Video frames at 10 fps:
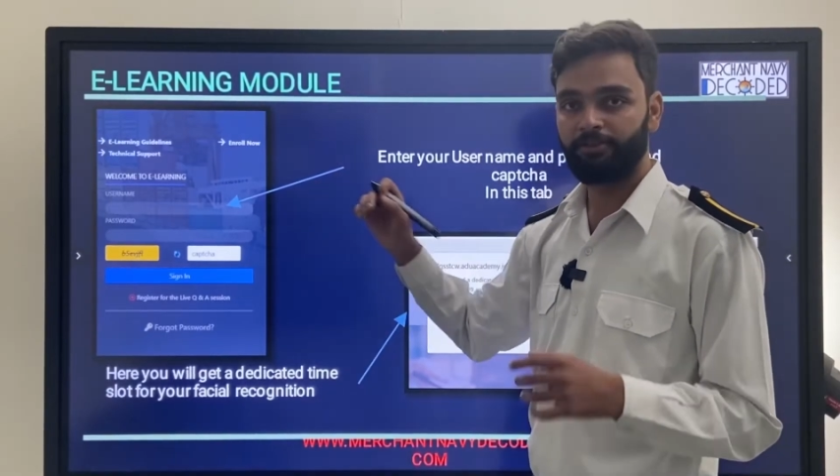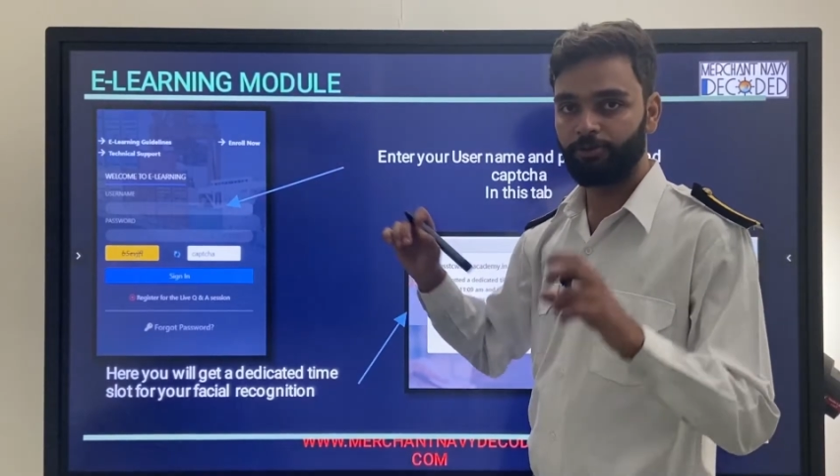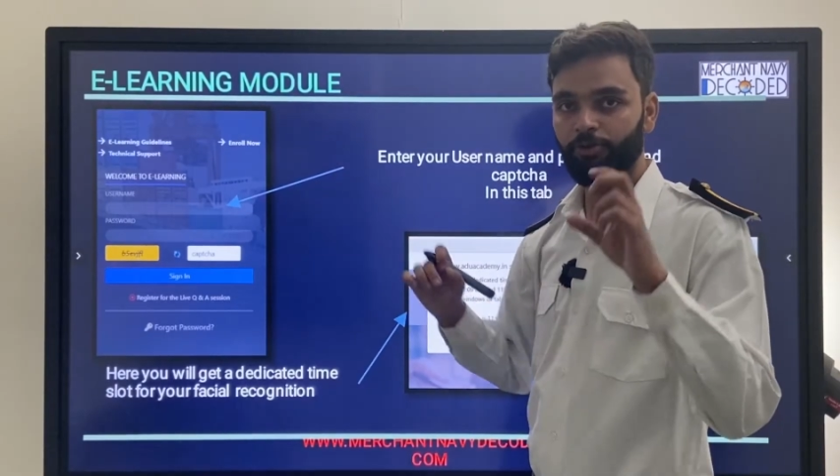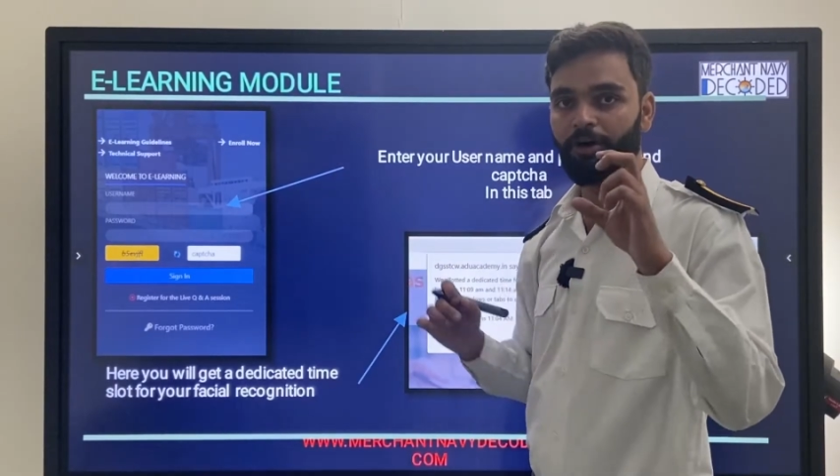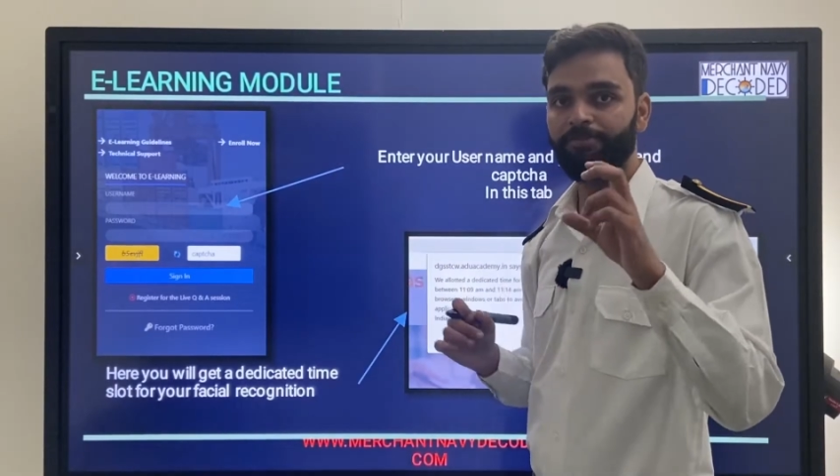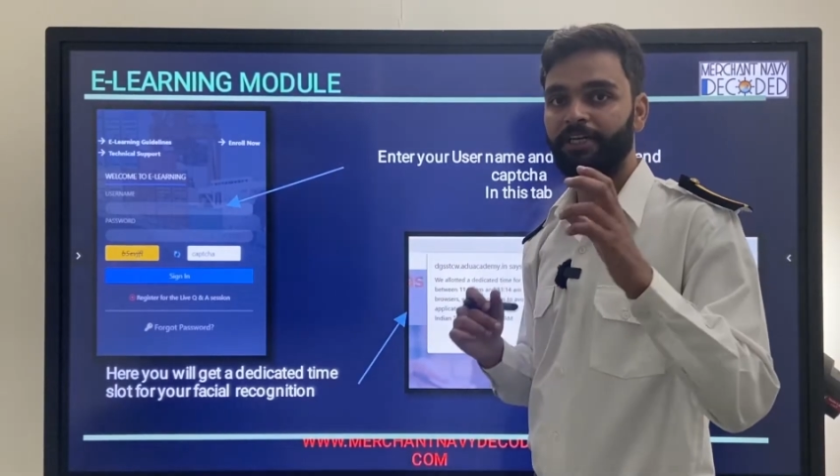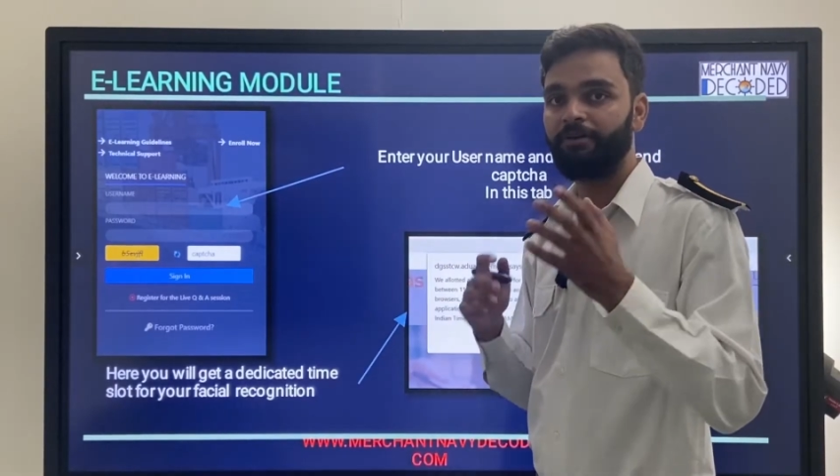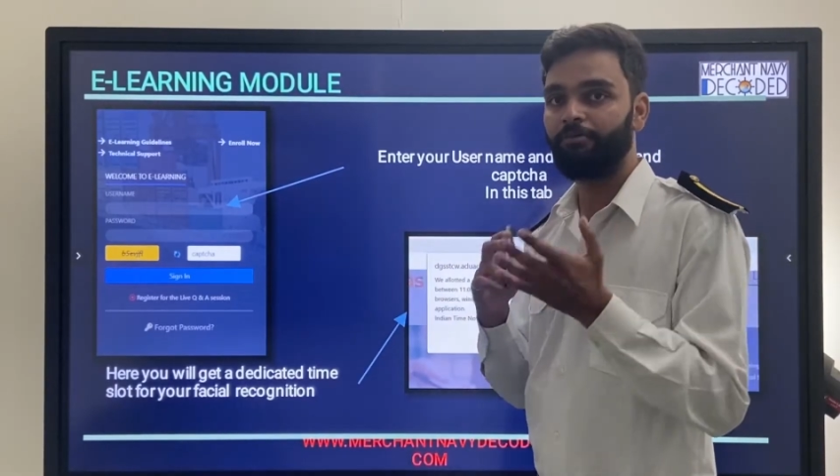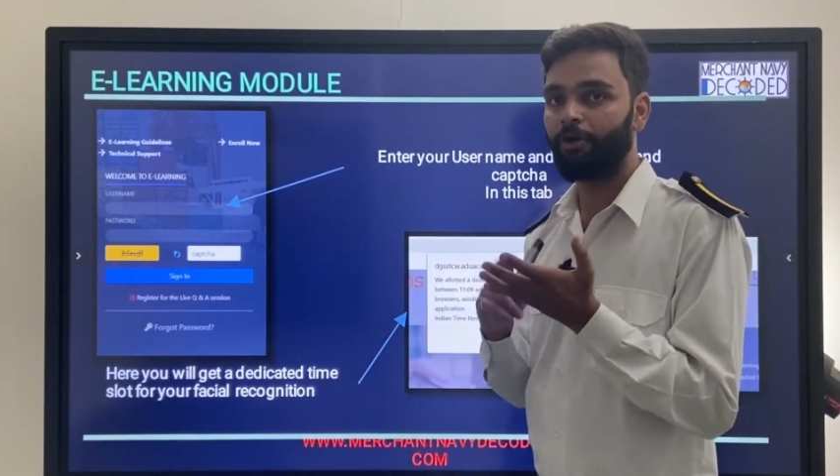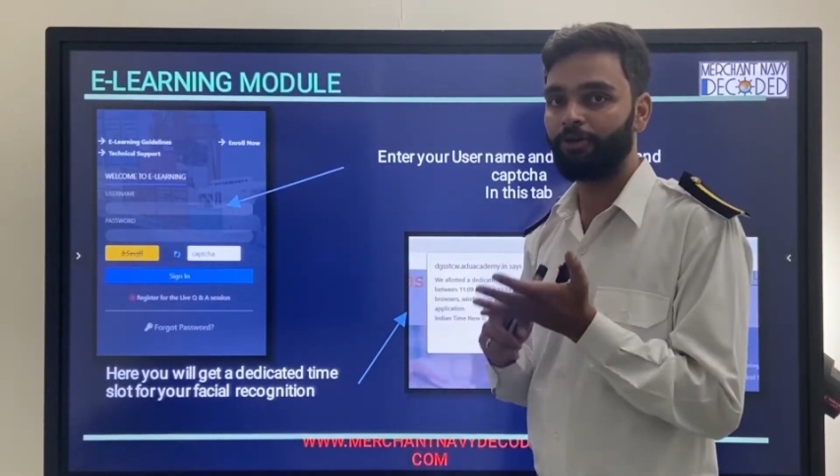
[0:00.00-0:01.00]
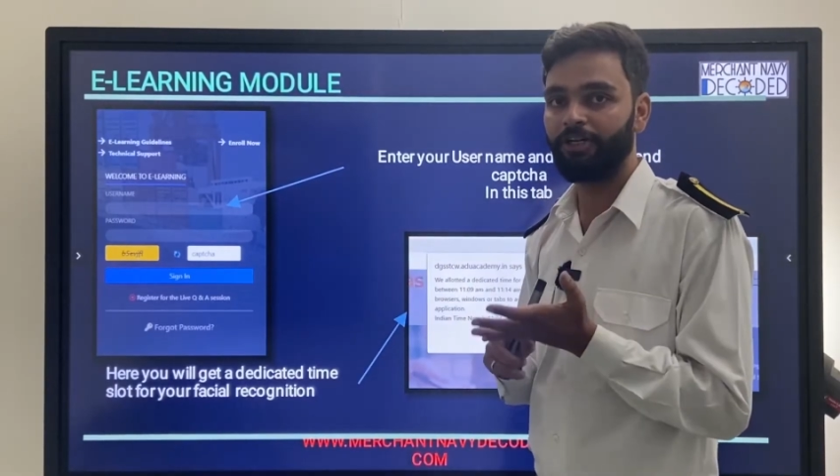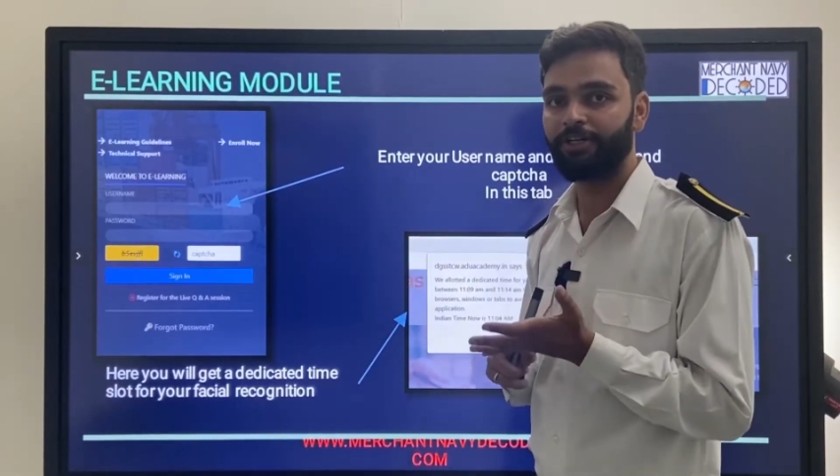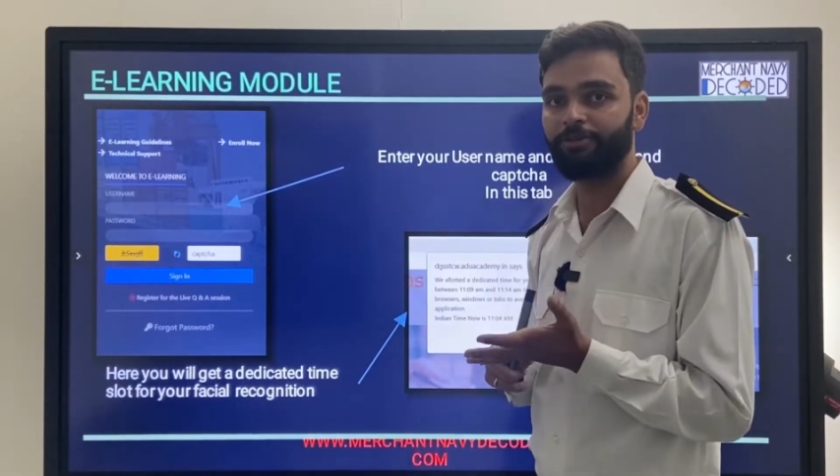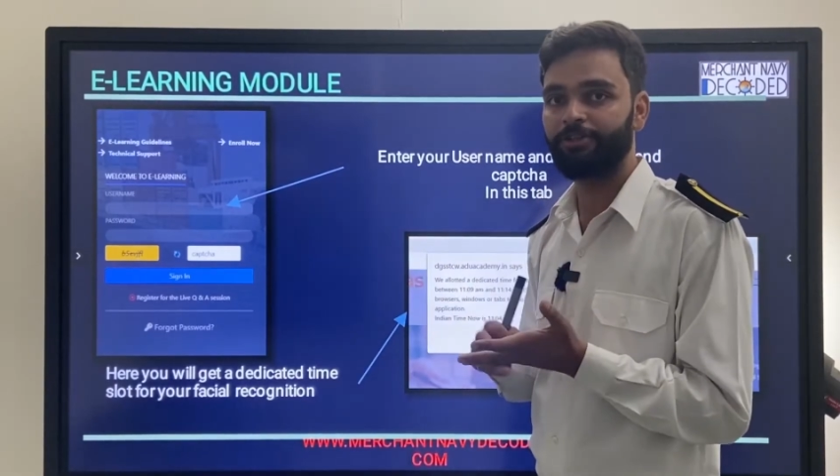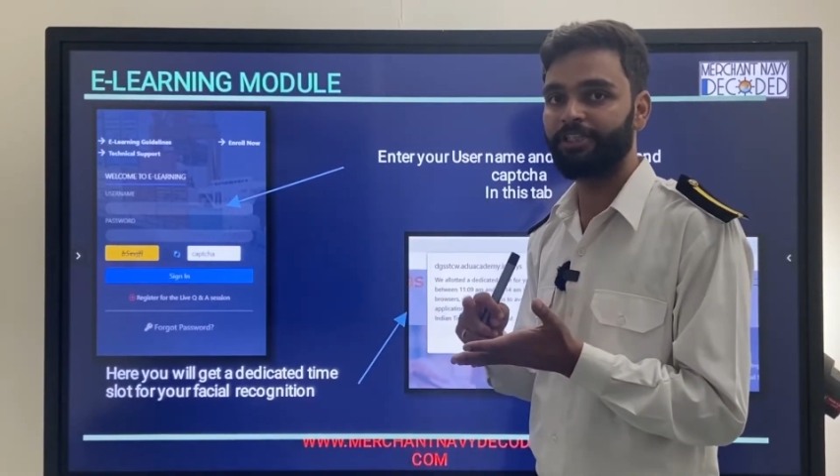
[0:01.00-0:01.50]
two options
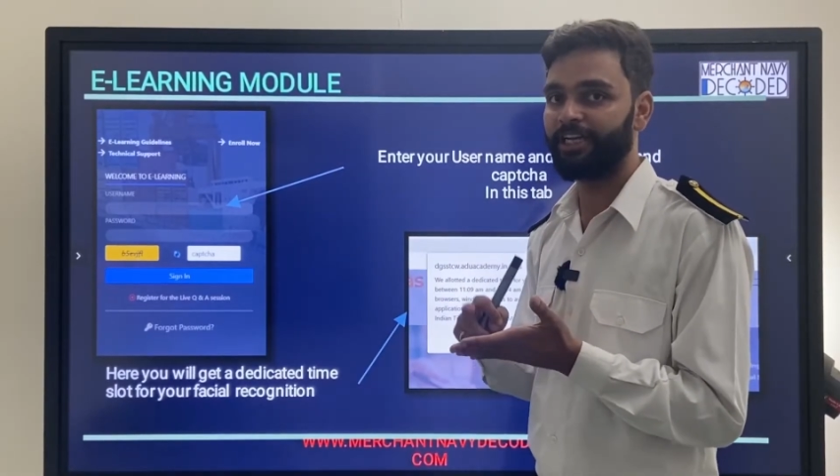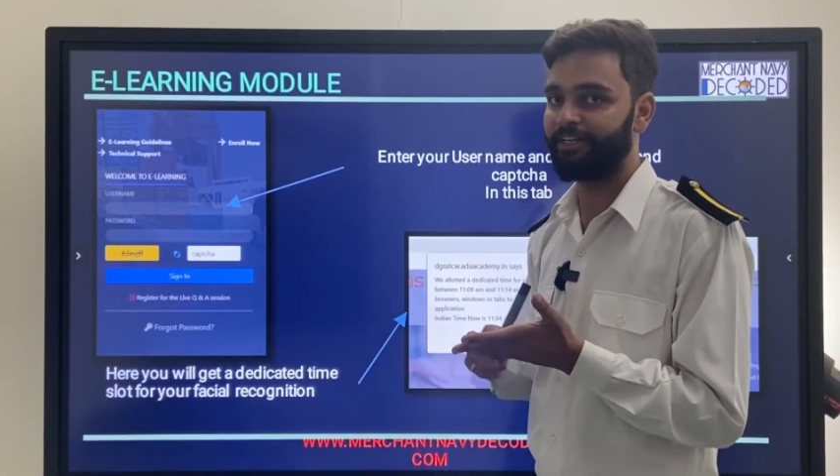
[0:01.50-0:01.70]
modular courses